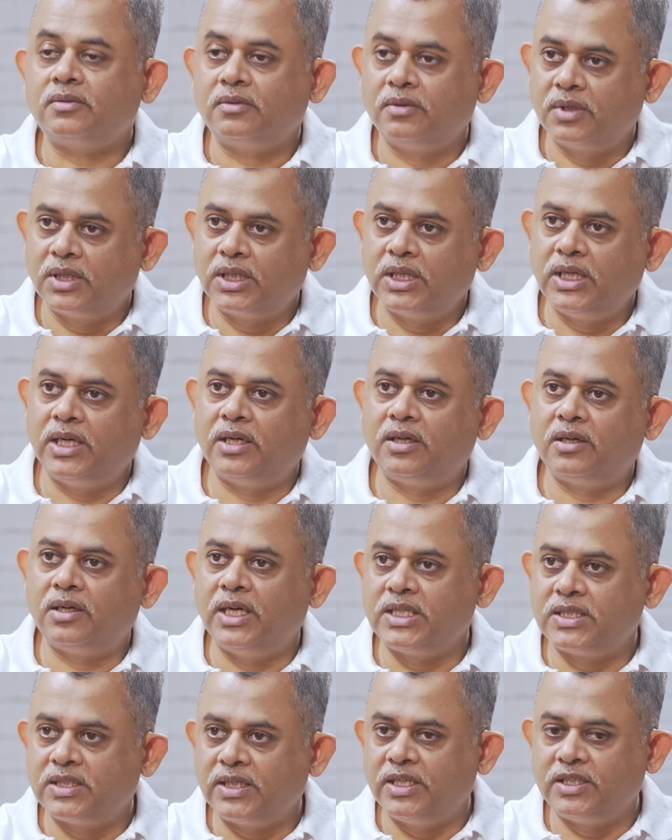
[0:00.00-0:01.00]
That
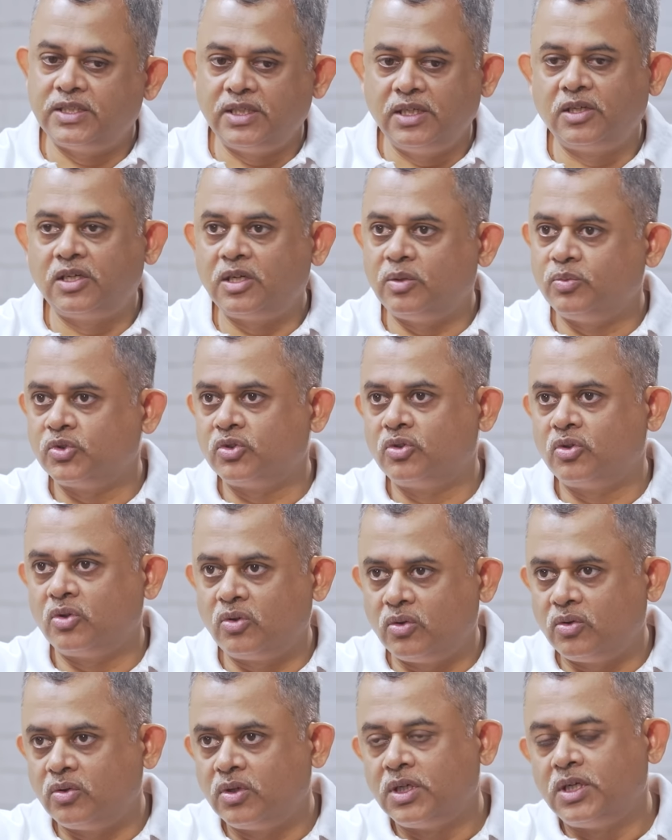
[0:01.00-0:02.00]
as incomes
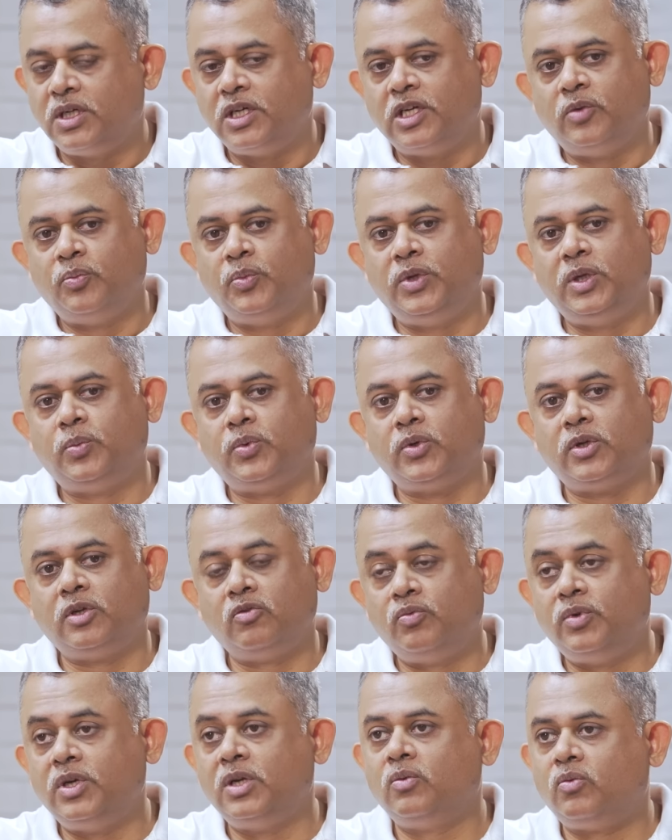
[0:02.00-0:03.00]
grow, people
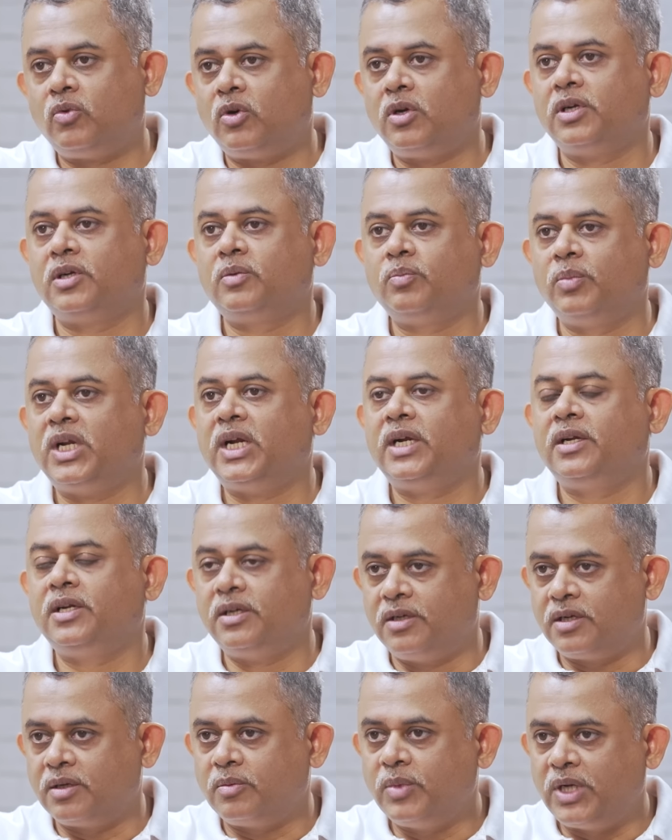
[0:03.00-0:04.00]
will want
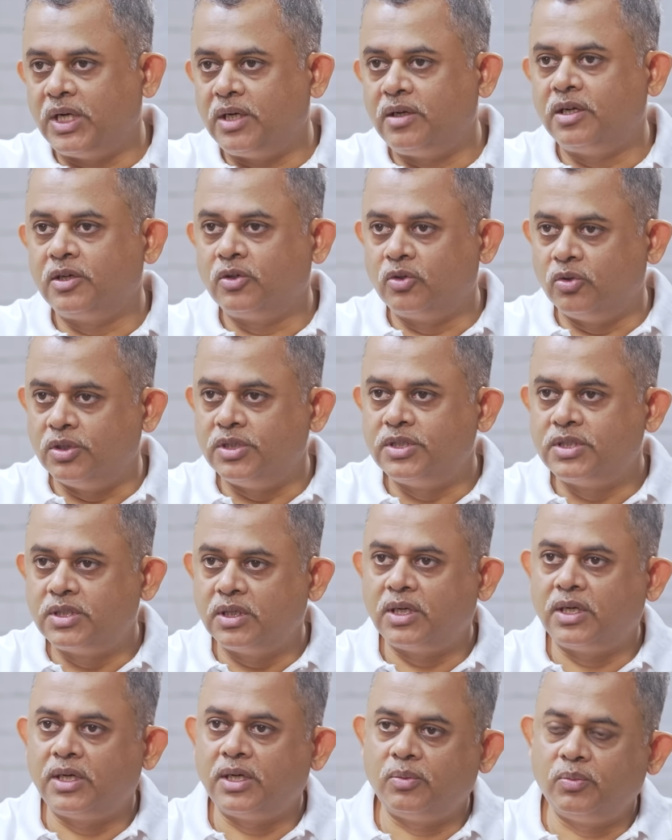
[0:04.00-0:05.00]
branded goods,
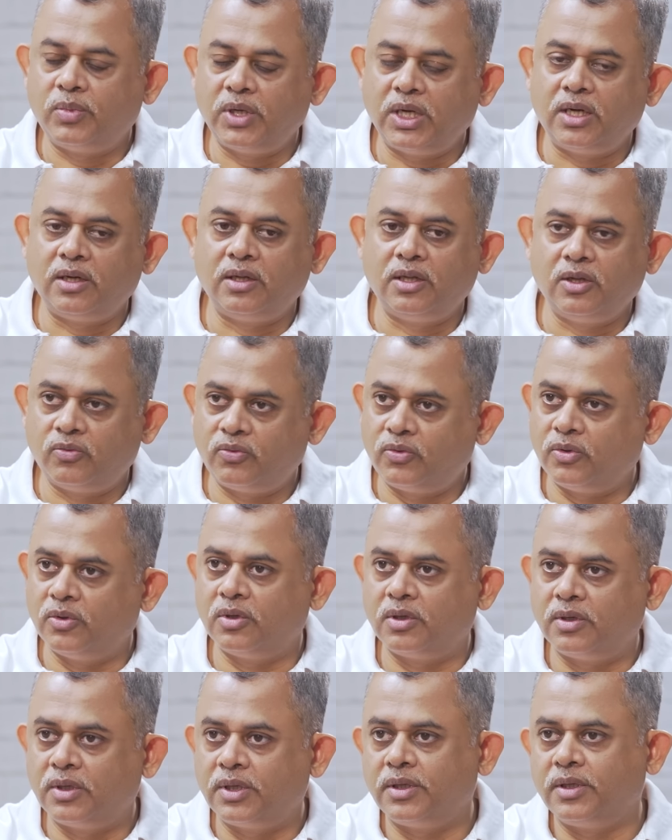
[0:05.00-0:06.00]
and
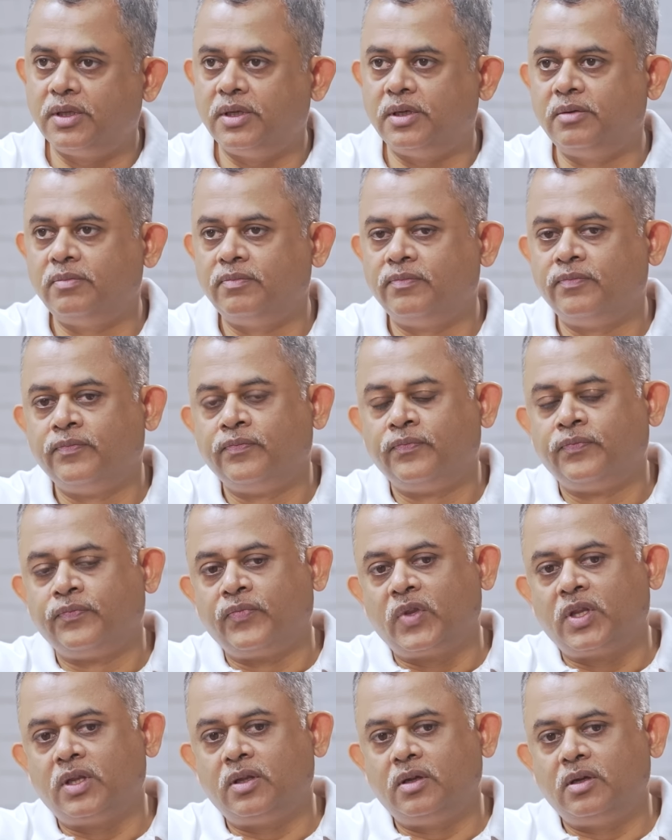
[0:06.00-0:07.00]
therefore the
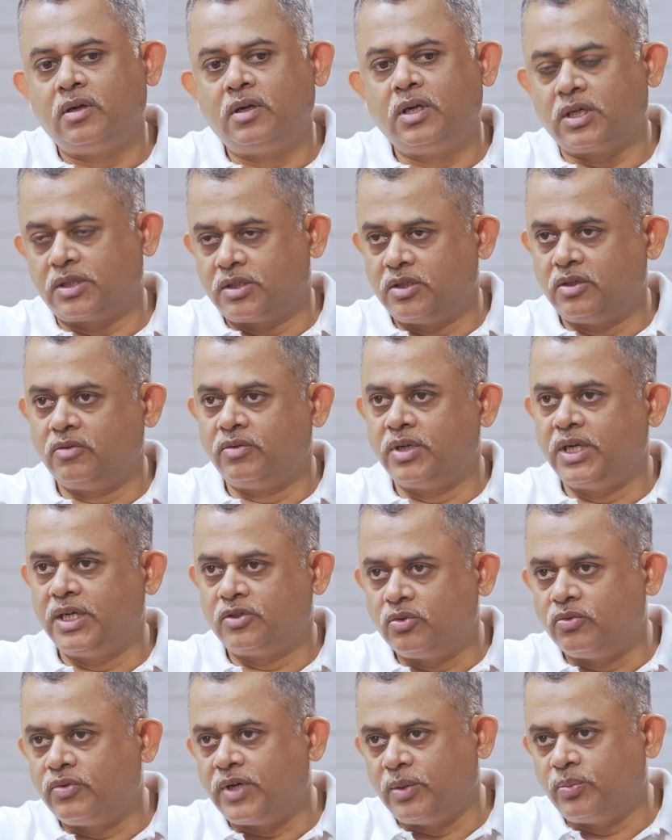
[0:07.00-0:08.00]
reduction of rates
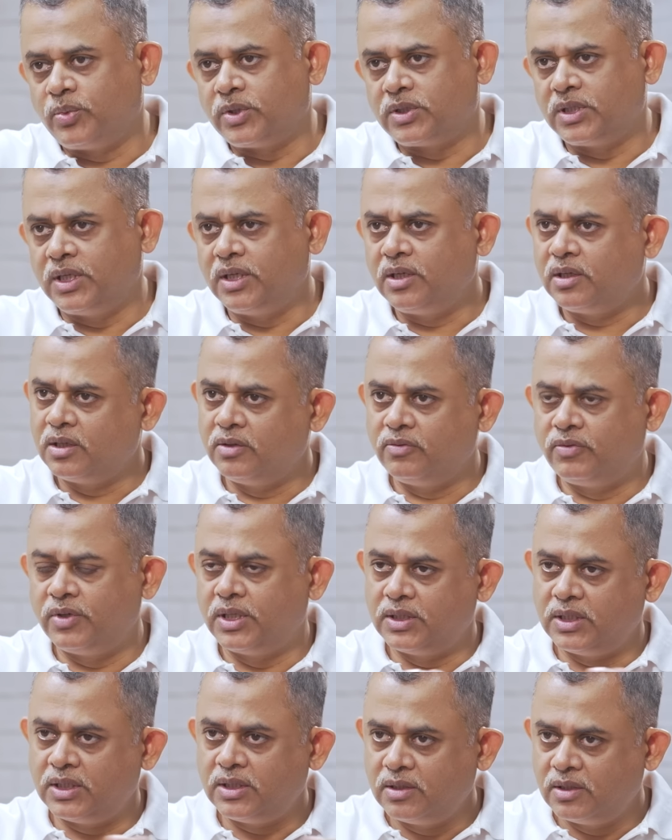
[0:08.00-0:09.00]
to 5% if it
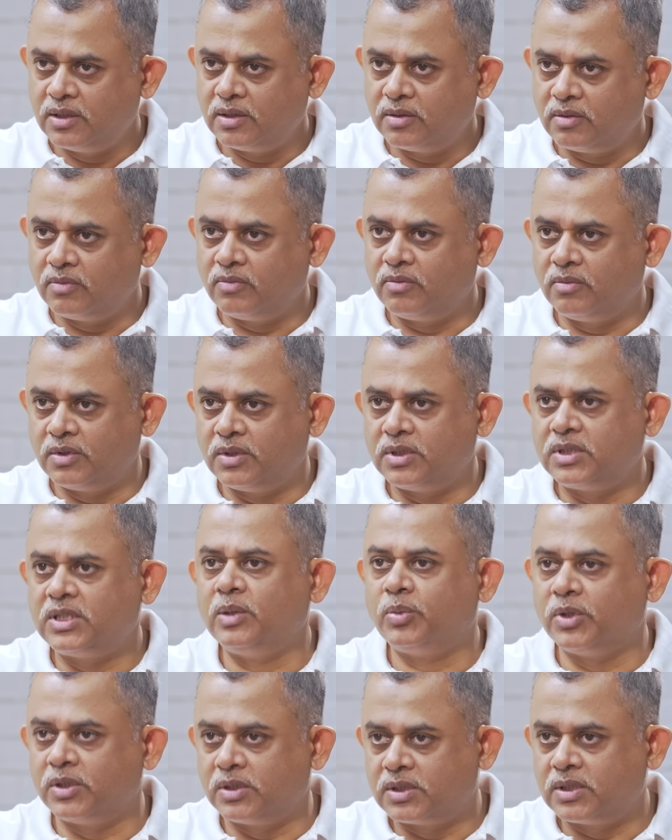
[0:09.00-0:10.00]
is a
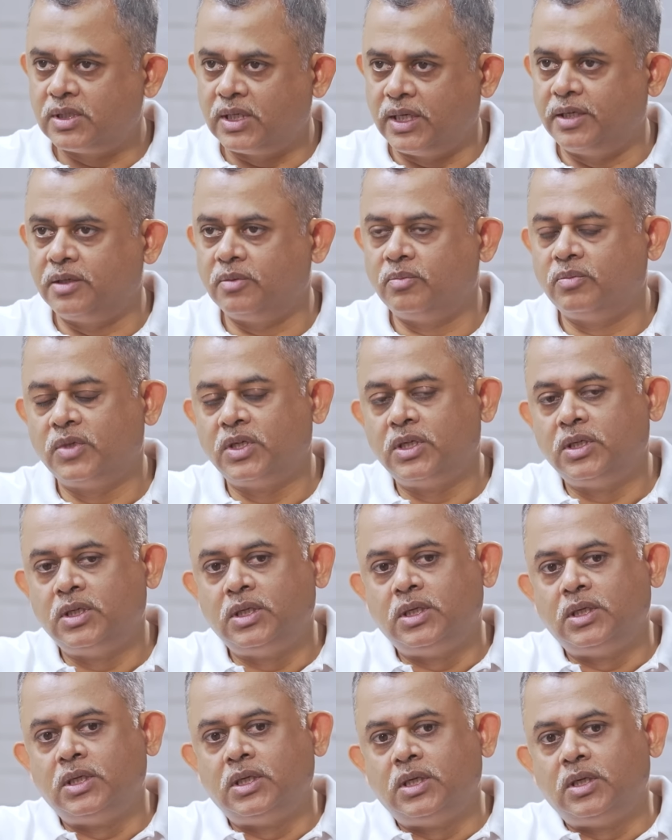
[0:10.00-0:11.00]
staples item.
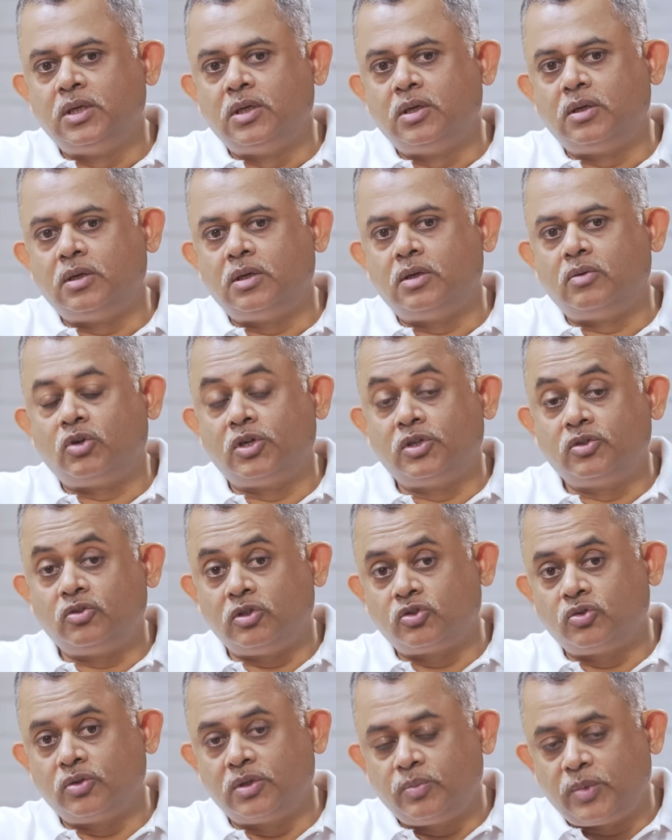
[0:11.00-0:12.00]
What is
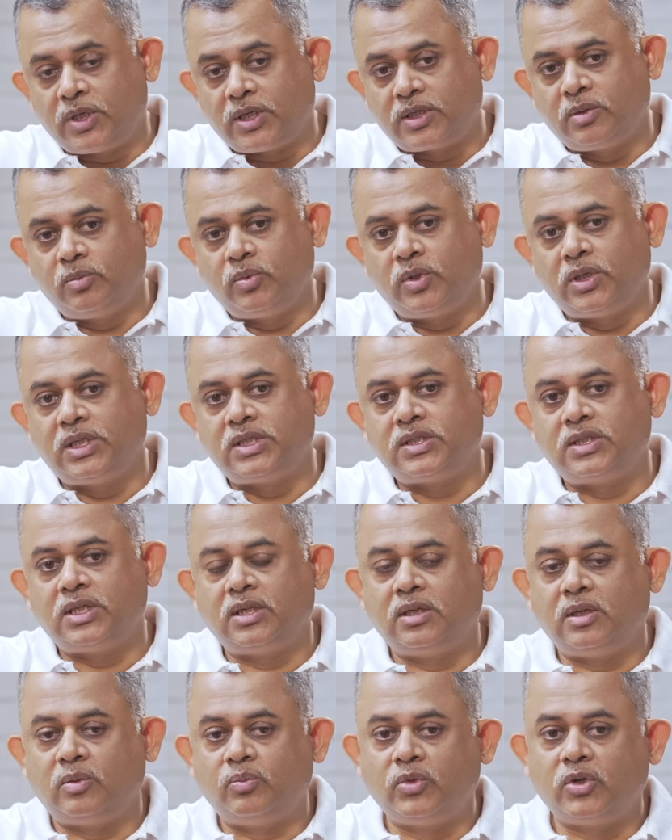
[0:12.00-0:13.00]
also remarkable is that a
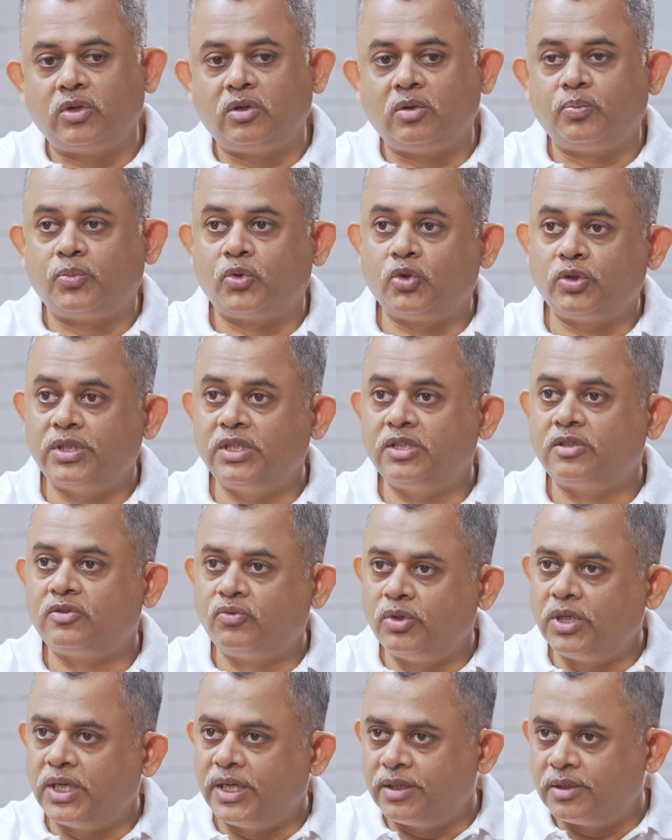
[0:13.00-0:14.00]
number of processed
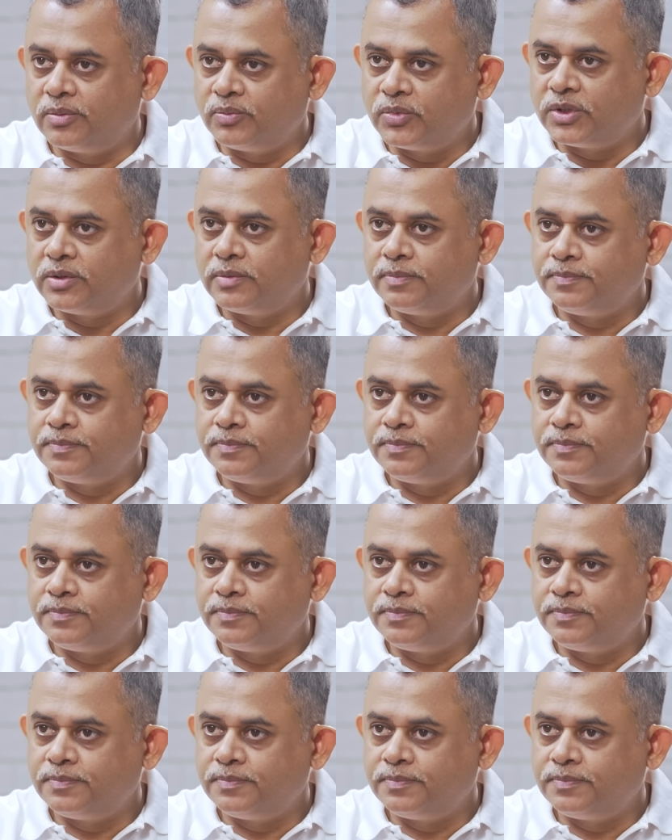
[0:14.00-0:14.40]
food items